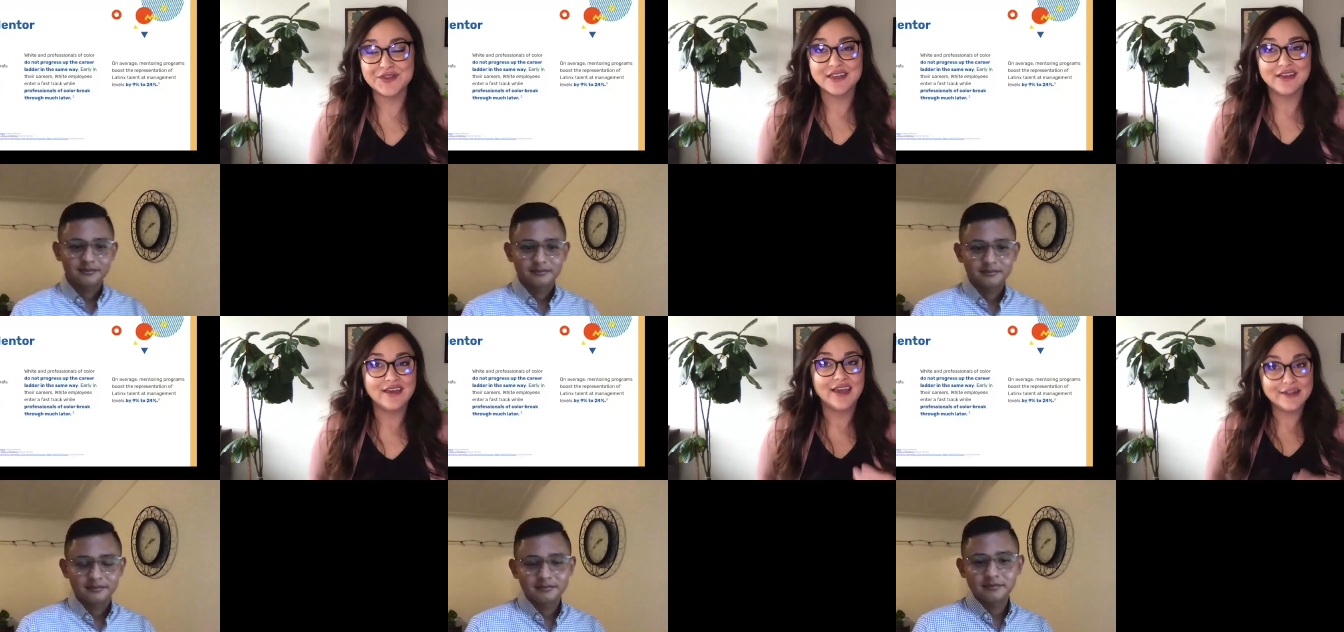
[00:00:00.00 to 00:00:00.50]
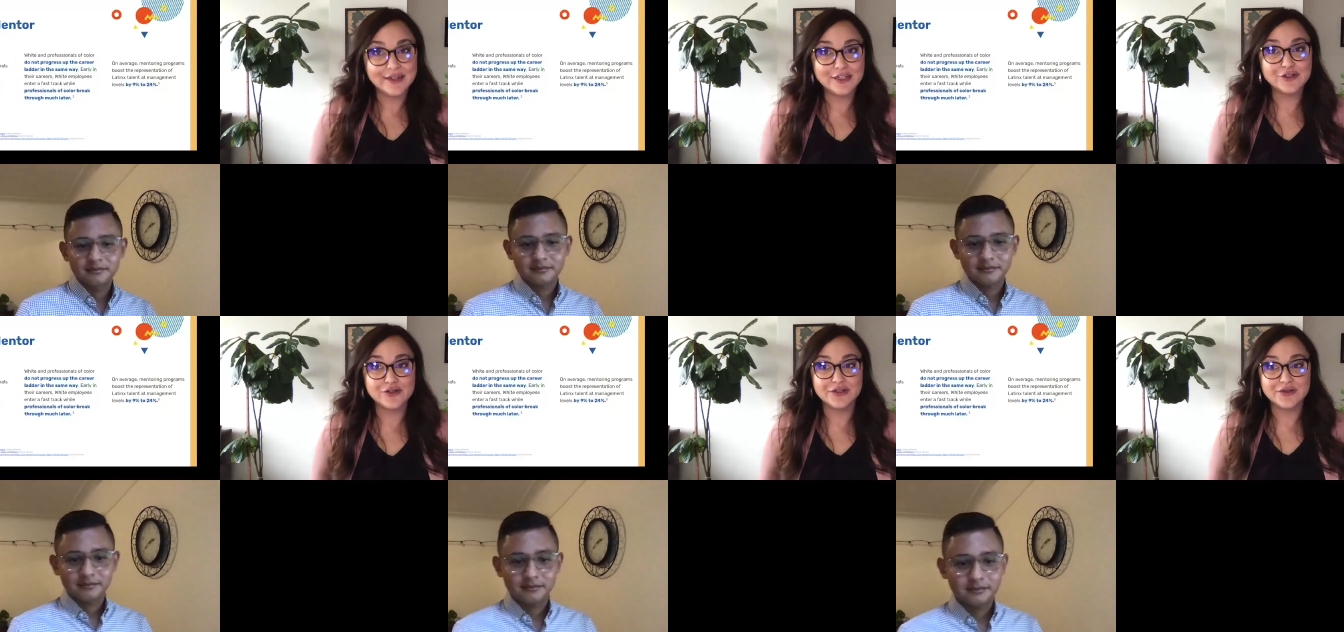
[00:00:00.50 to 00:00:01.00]
Speaker 1: and
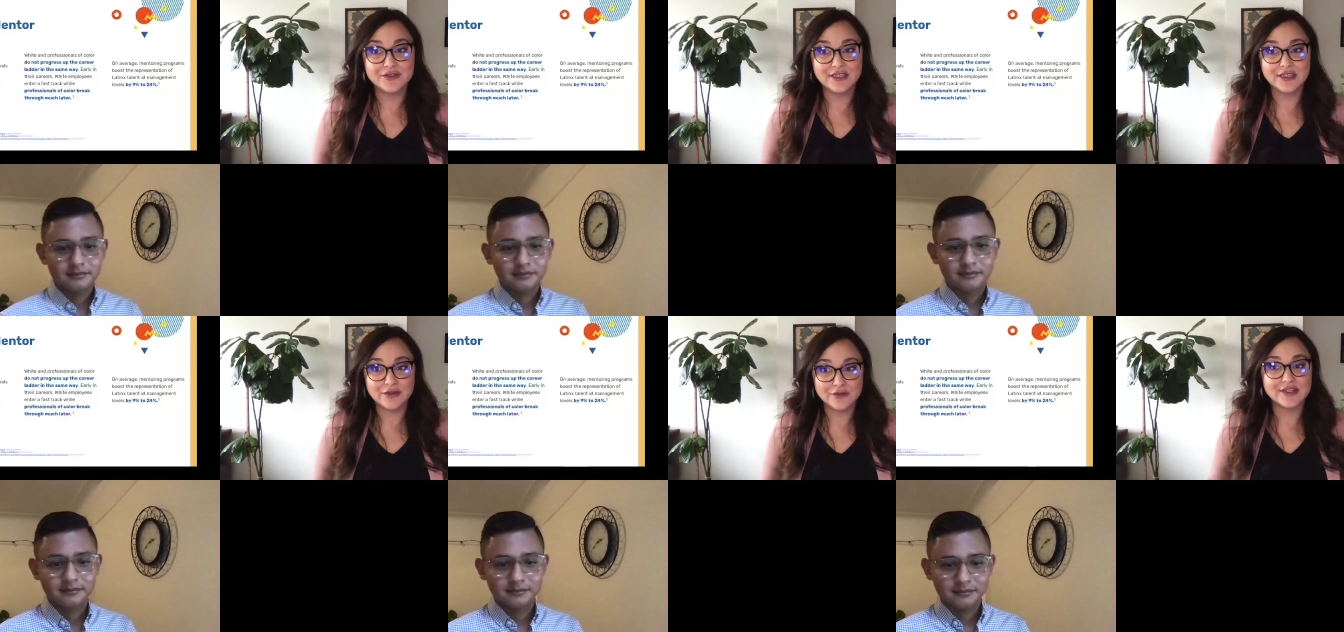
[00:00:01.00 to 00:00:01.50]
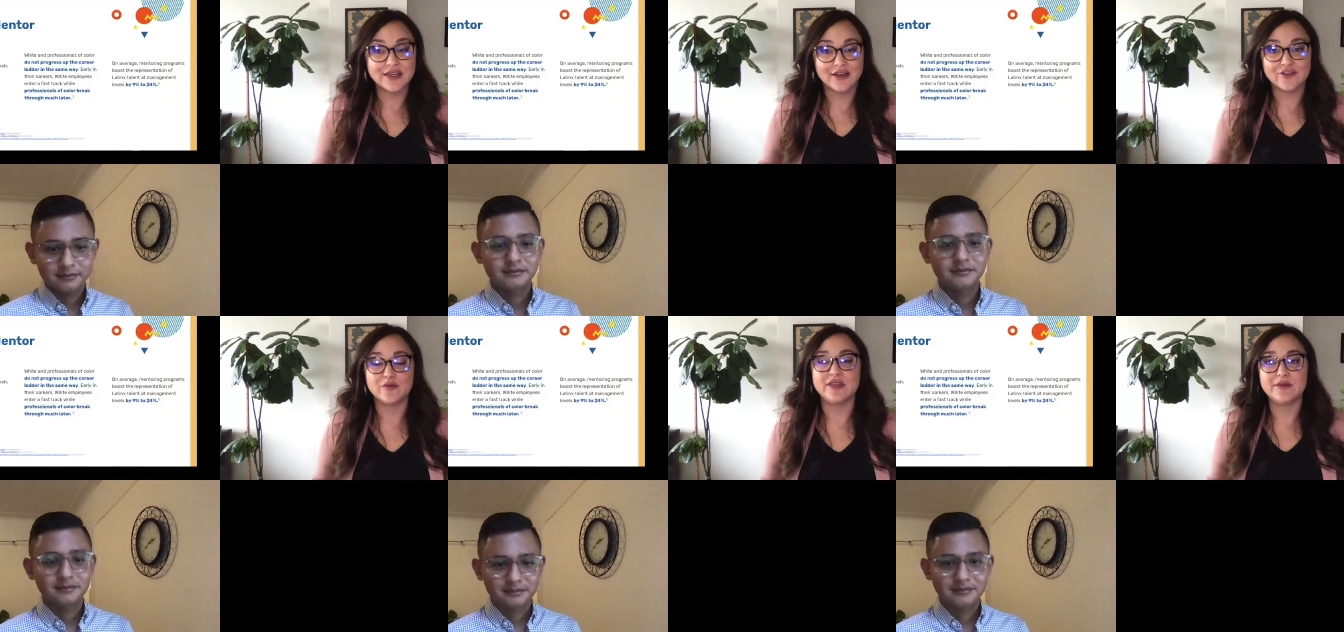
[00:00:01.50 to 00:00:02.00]
introducing you to other
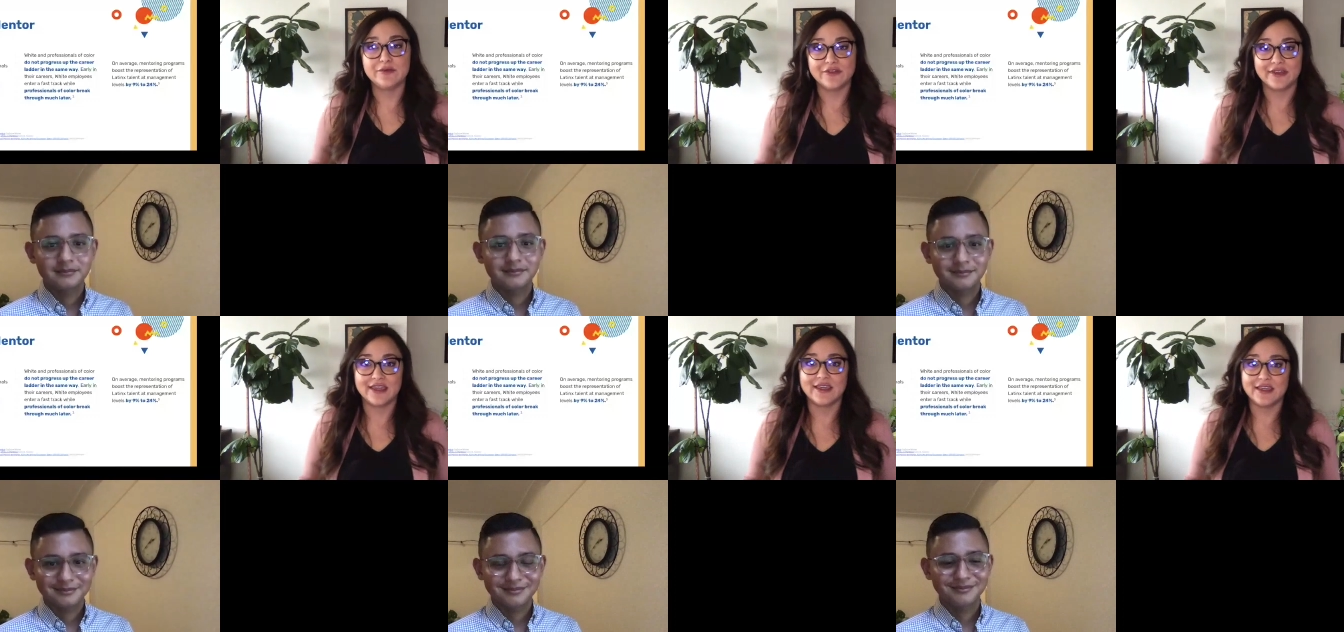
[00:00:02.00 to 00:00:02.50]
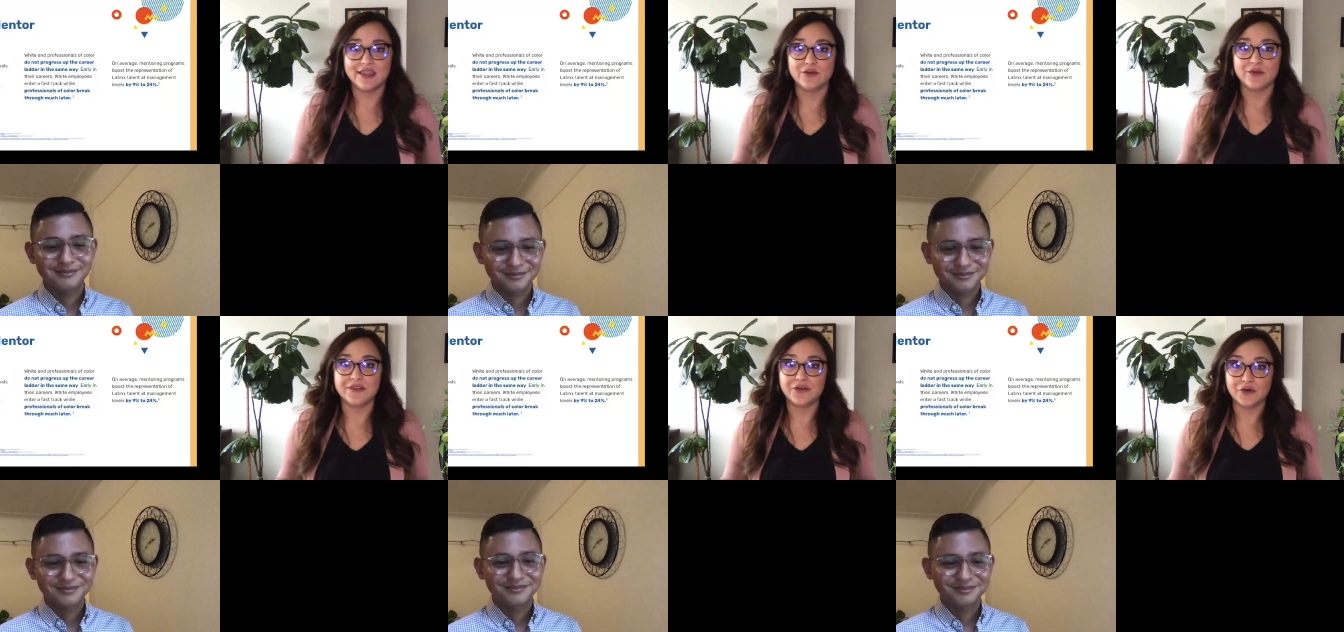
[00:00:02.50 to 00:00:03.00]
people that can get you in the
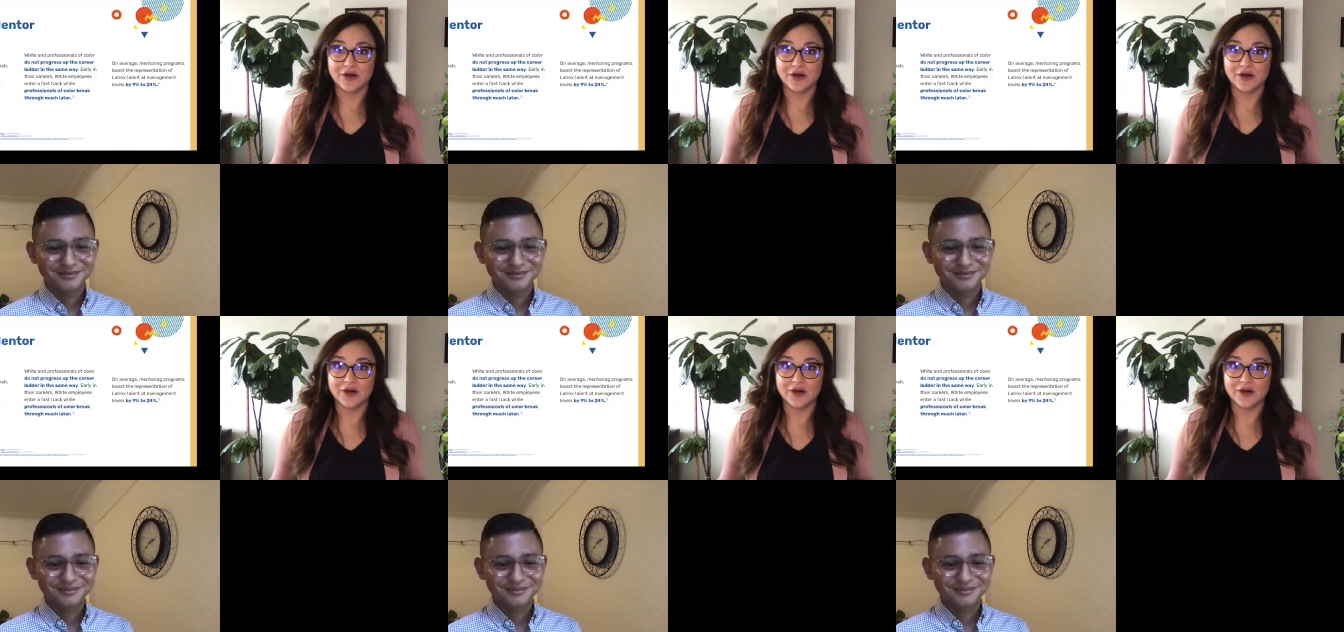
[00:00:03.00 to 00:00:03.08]
door.